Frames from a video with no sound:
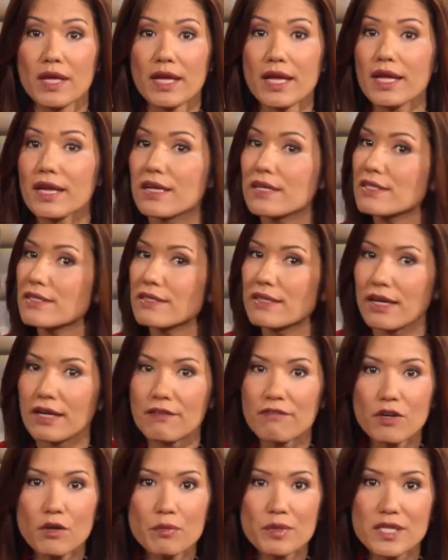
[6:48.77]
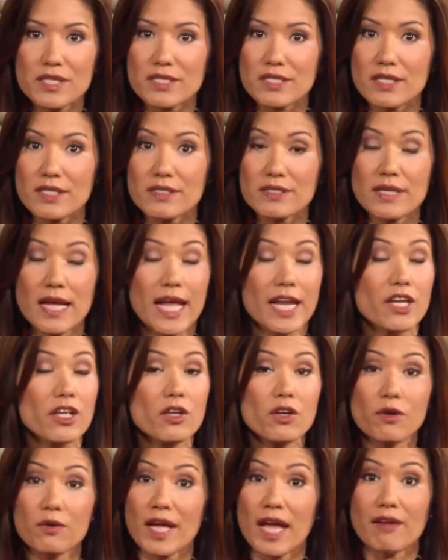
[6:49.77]
It is none of their business and
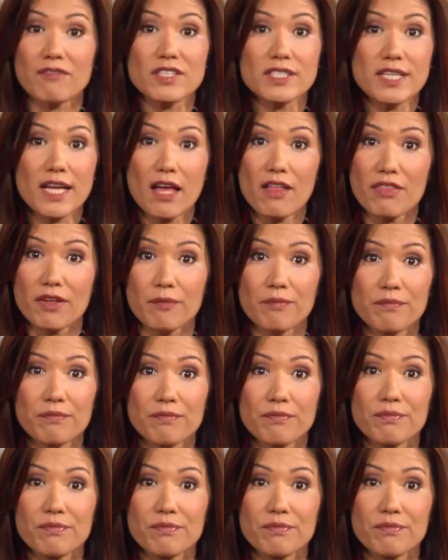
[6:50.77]
you don't have to tell them.